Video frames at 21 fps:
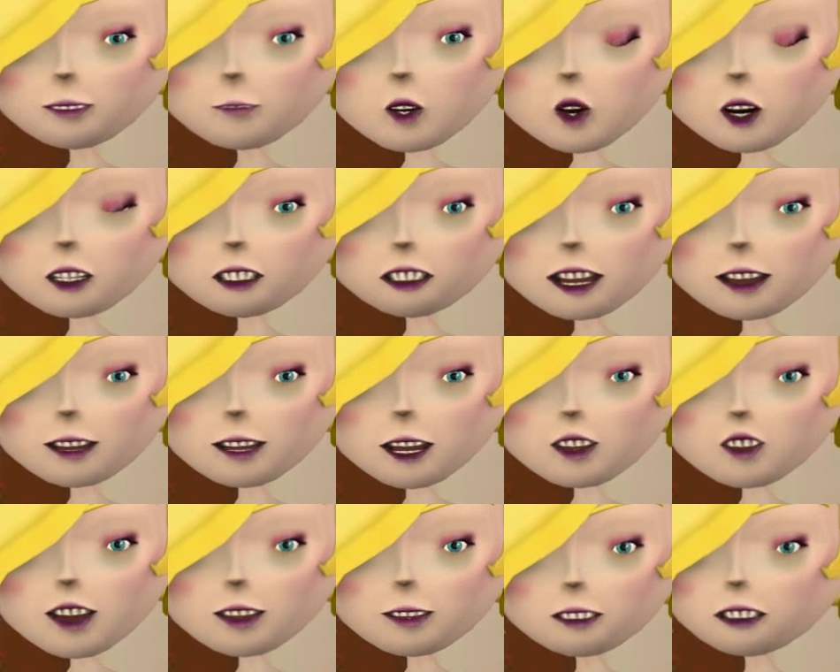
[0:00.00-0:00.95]
box
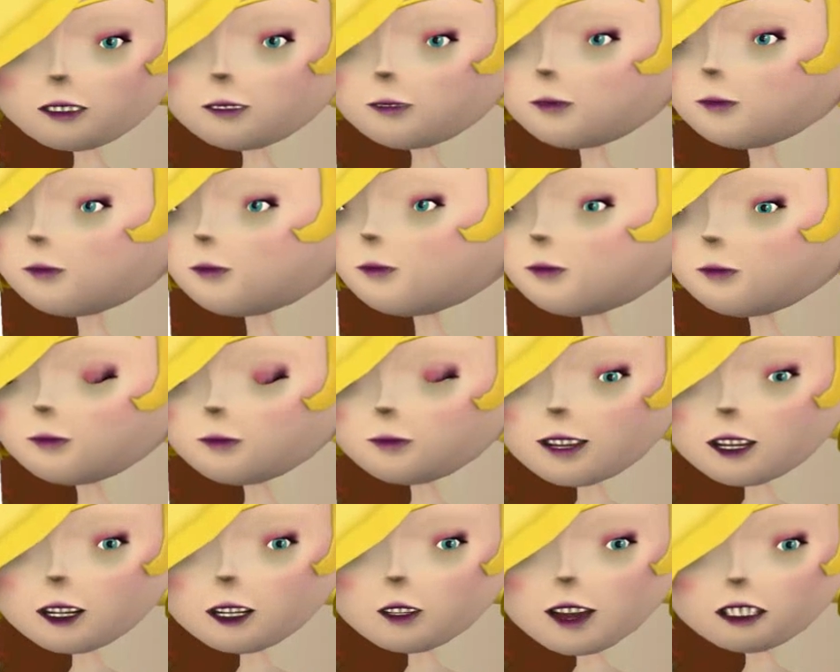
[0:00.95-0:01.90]
selections.
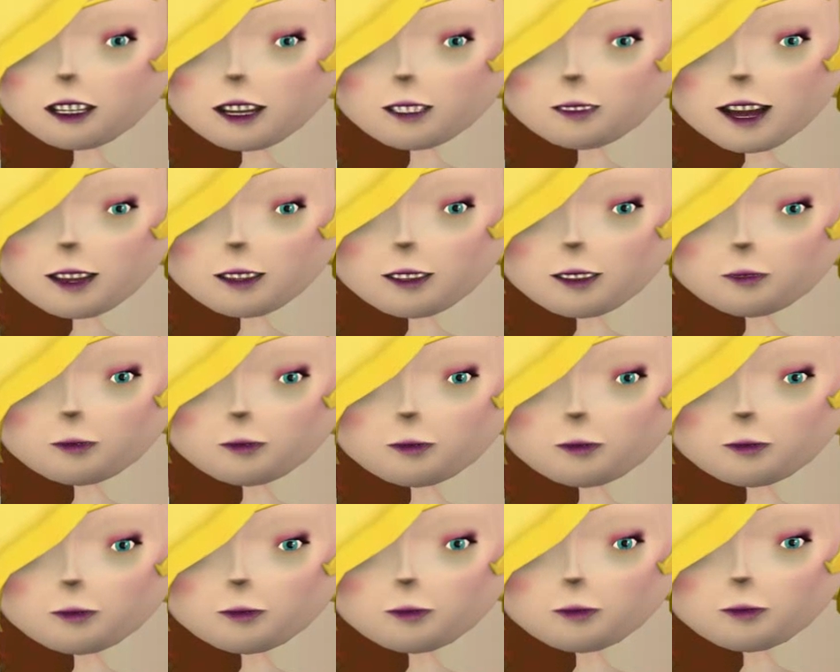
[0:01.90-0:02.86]
Click the second.
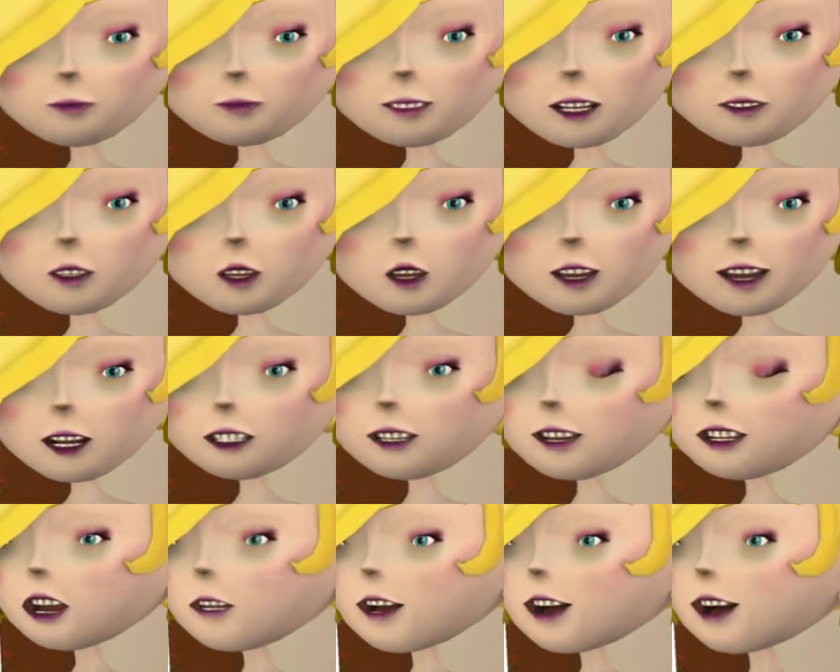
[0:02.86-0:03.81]
Check for
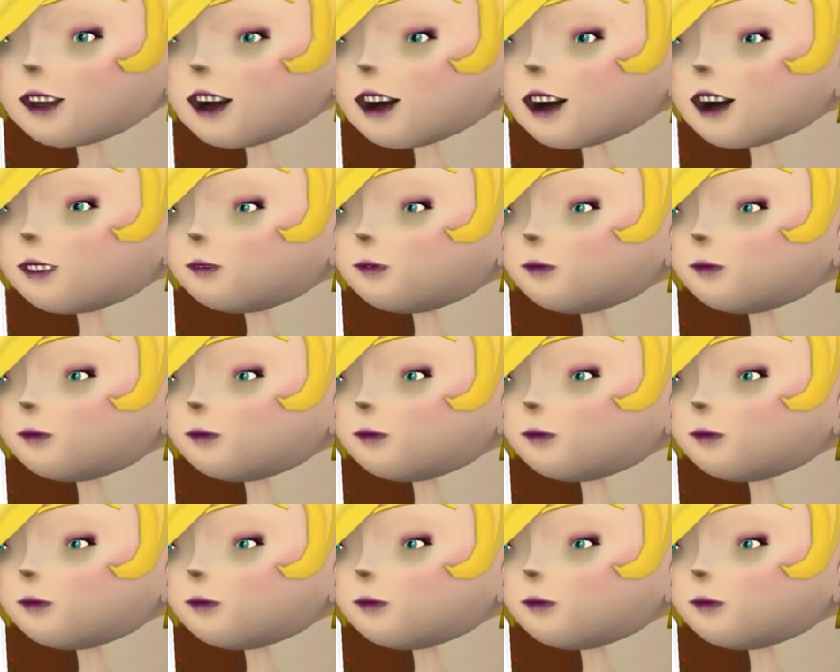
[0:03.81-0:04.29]
accessibility.